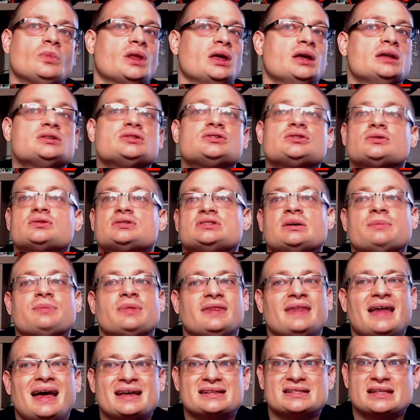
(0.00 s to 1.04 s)
insert
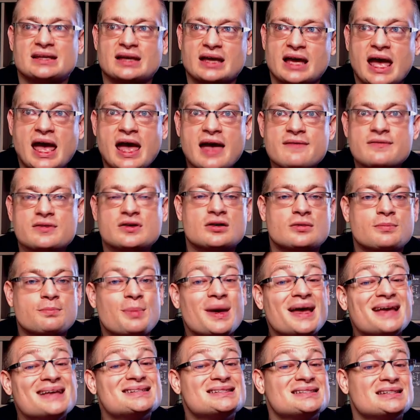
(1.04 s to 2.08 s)
something that has a heavier
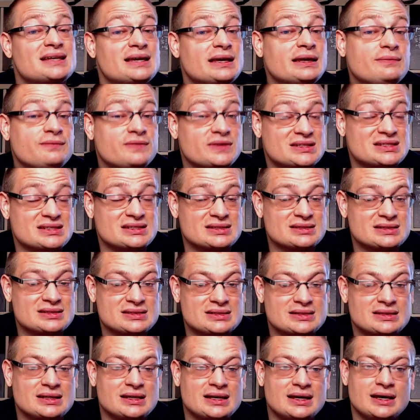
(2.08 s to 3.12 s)
bass
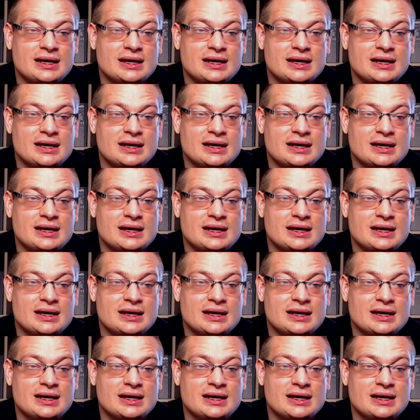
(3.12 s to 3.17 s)
emphasis,